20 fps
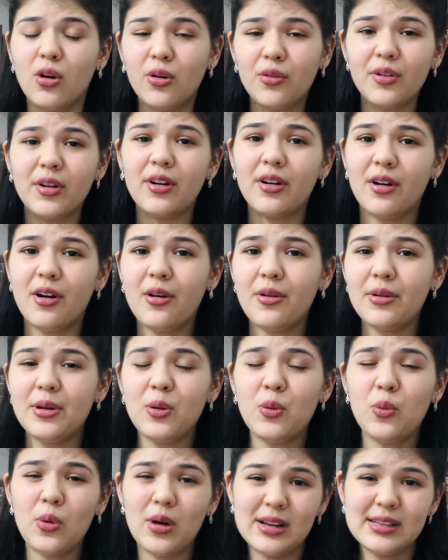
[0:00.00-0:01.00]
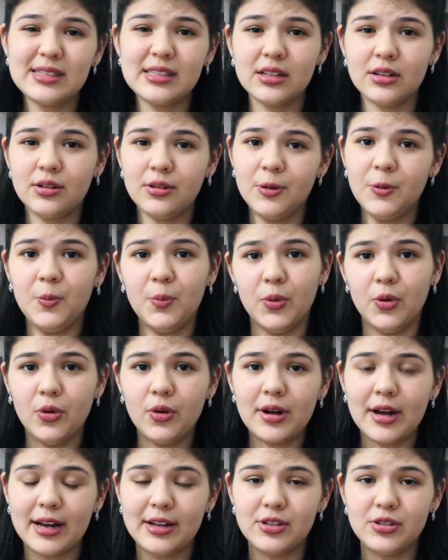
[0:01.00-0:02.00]
Overall, it was a good
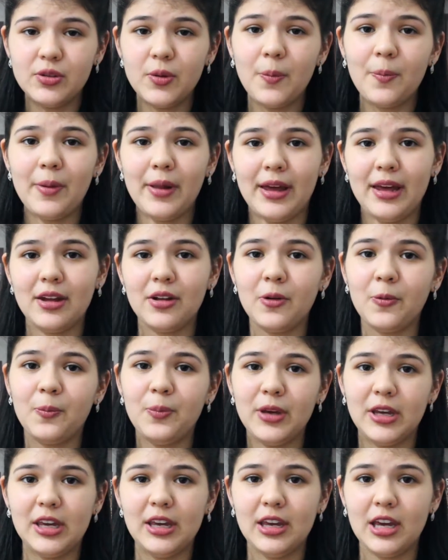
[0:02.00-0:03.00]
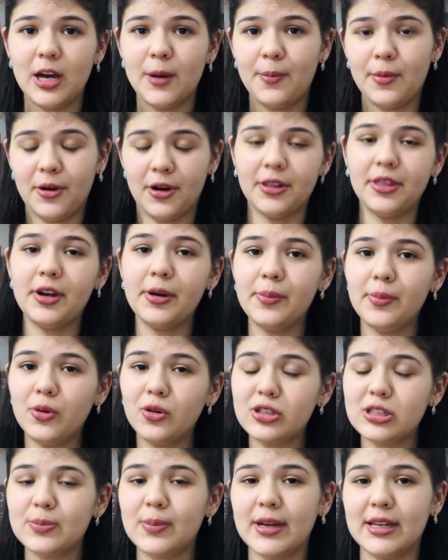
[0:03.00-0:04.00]
book. I do plan on picking up other
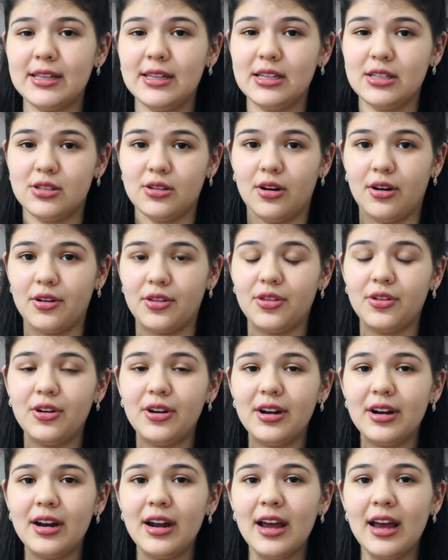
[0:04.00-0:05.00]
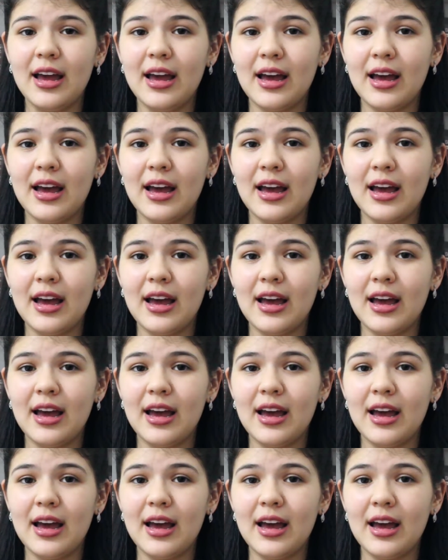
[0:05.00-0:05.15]
books by this author.